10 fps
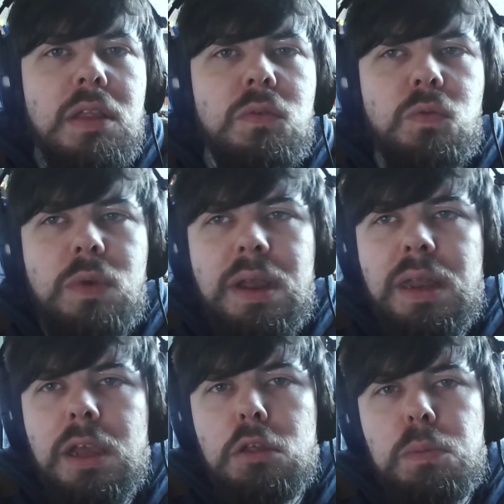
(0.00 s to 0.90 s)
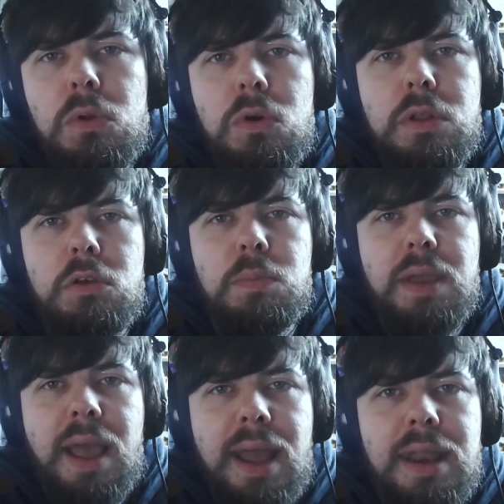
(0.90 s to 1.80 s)
that really explore those
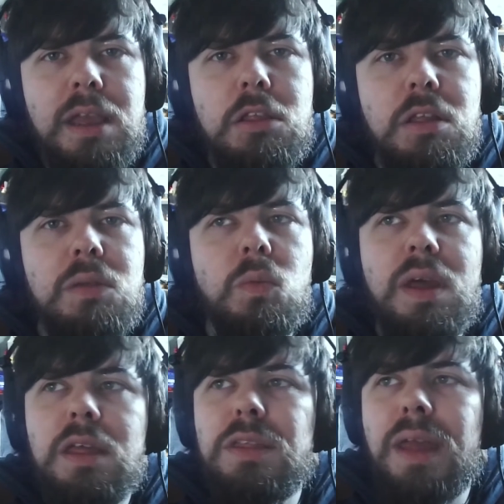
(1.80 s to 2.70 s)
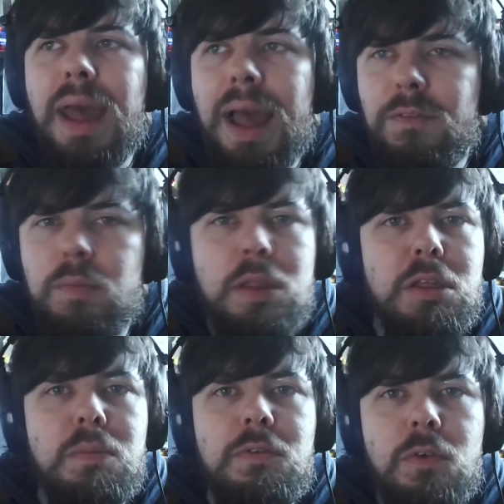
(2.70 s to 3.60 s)
mechanics in ways that haven't been
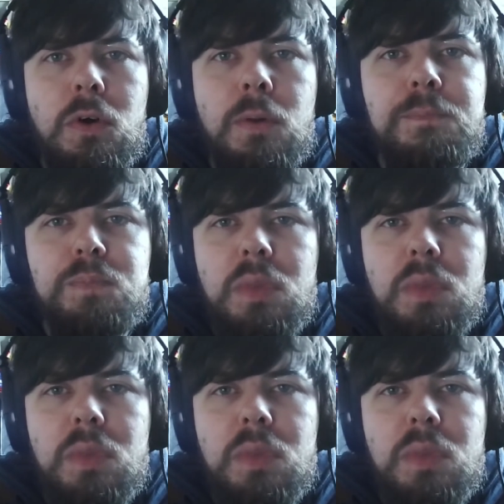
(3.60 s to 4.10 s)
seen before